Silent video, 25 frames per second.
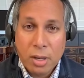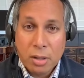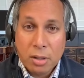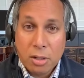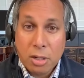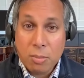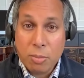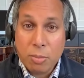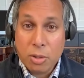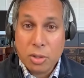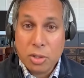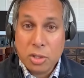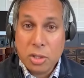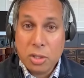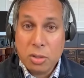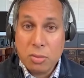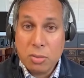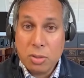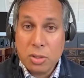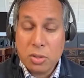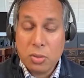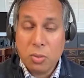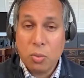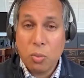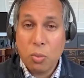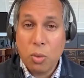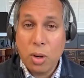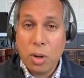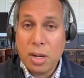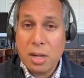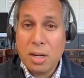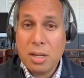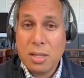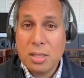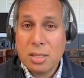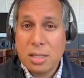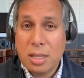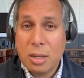Number two is what it
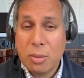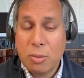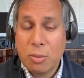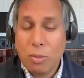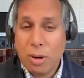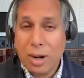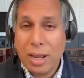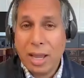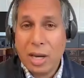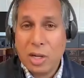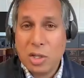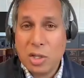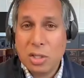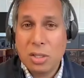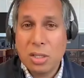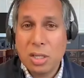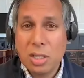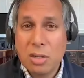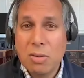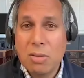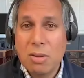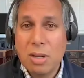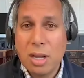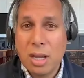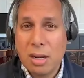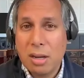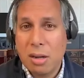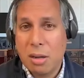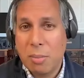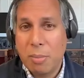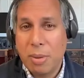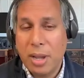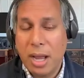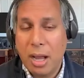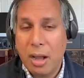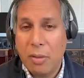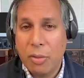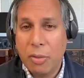is that we're actually united
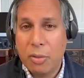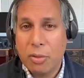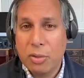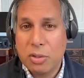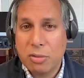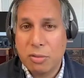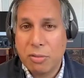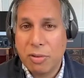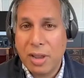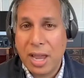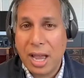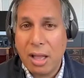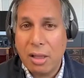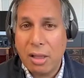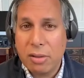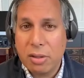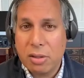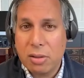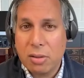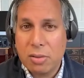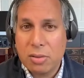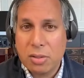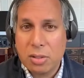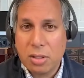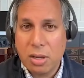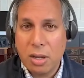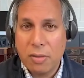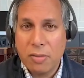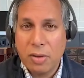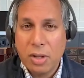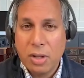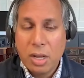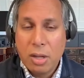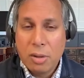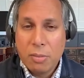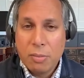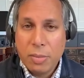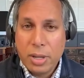about. Those values of
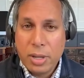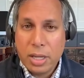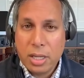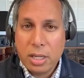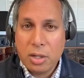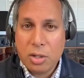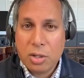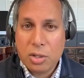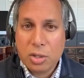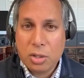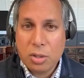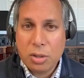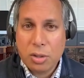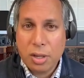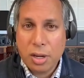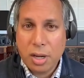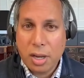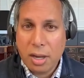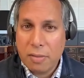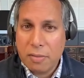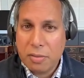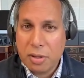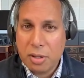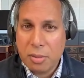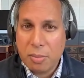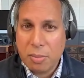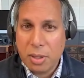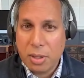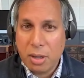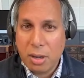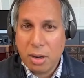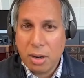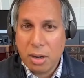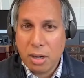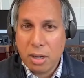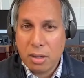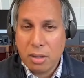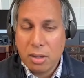making sure that every
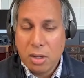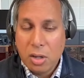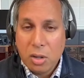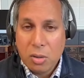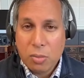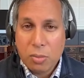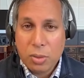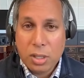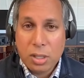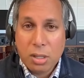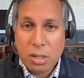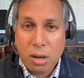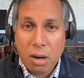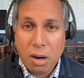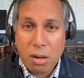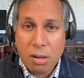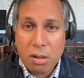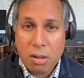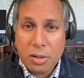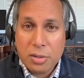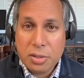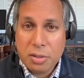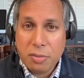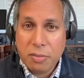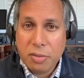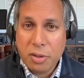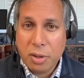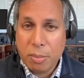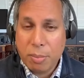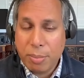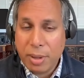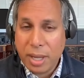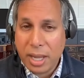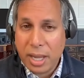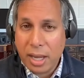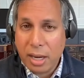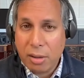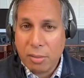American, regardless of their
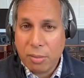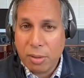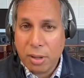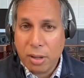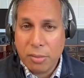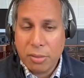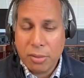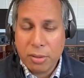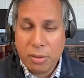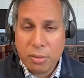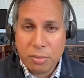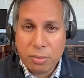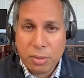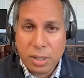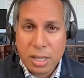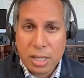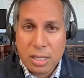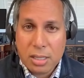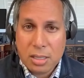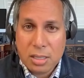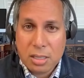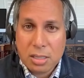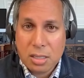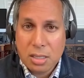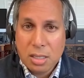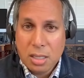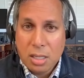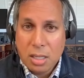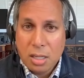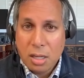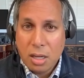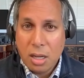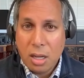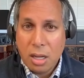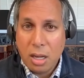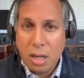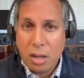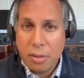background their race,
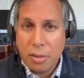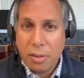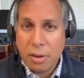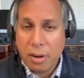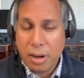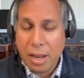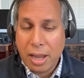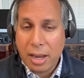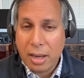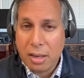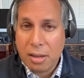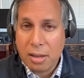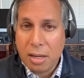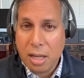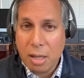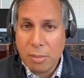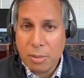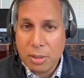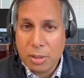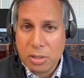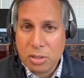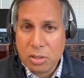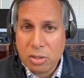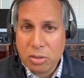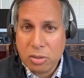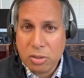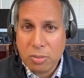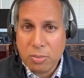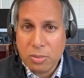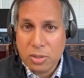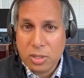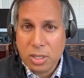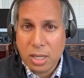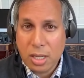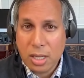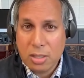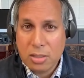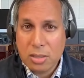uh, their economic
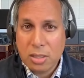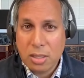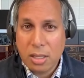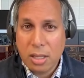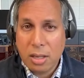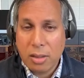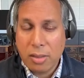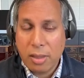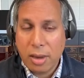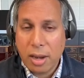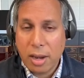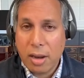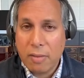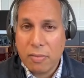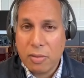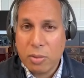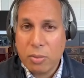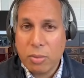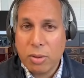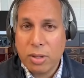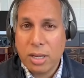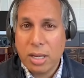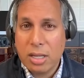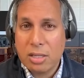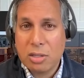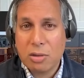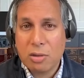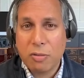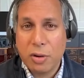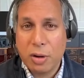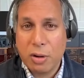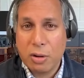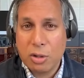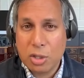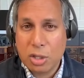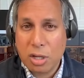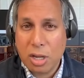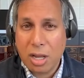circumstances, that, that everyone has a
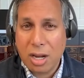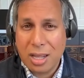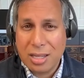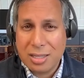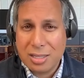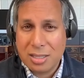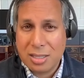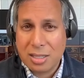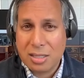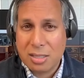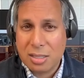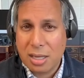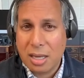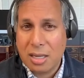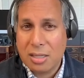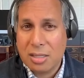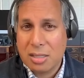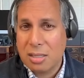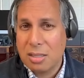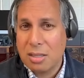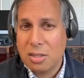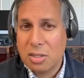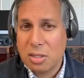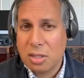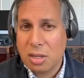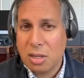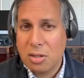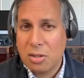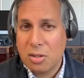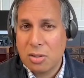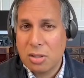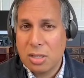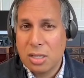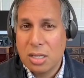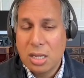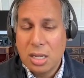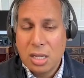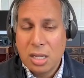fair shot at success in this
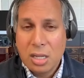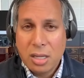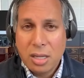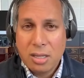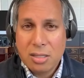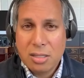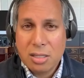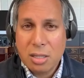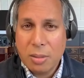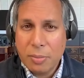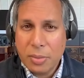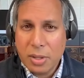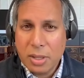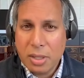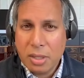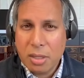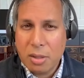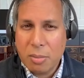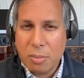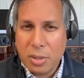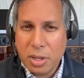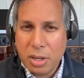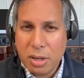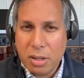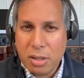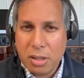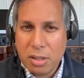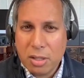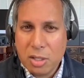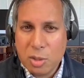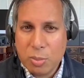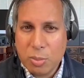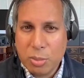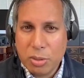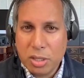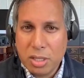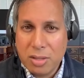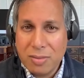country is something that Americans
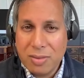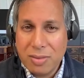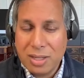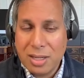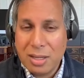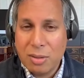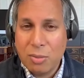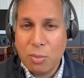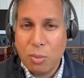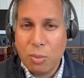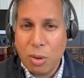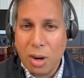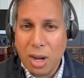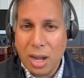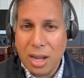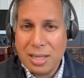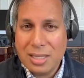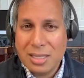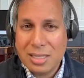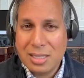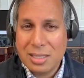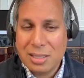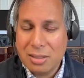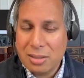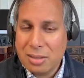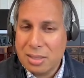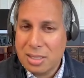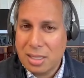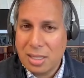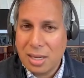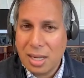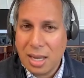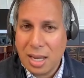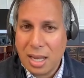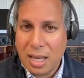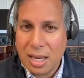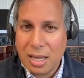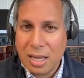believe in and why still
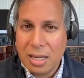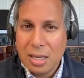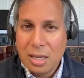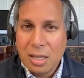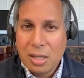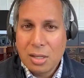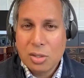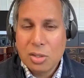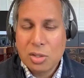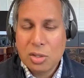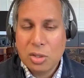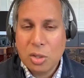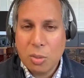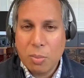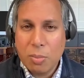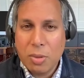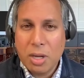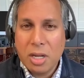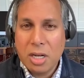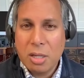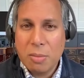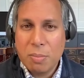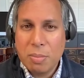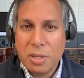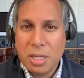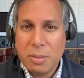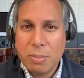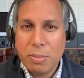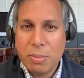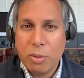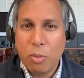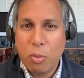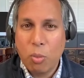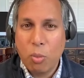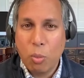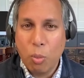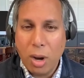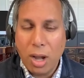today so many
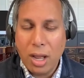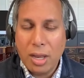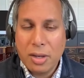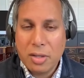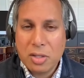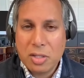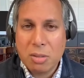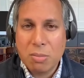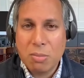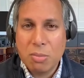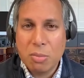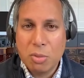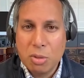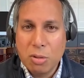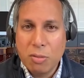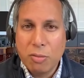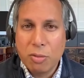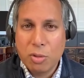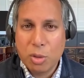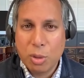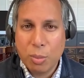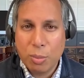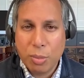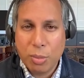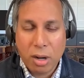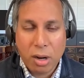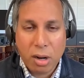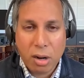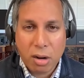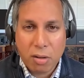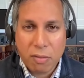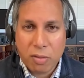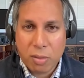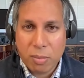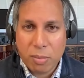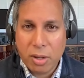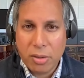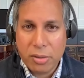people want to move to America
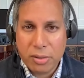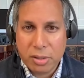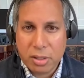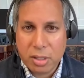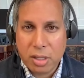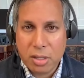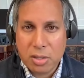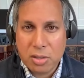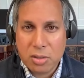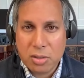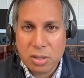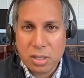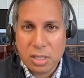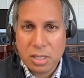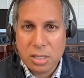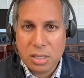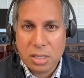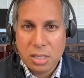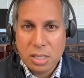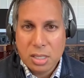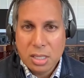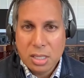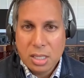from other countries.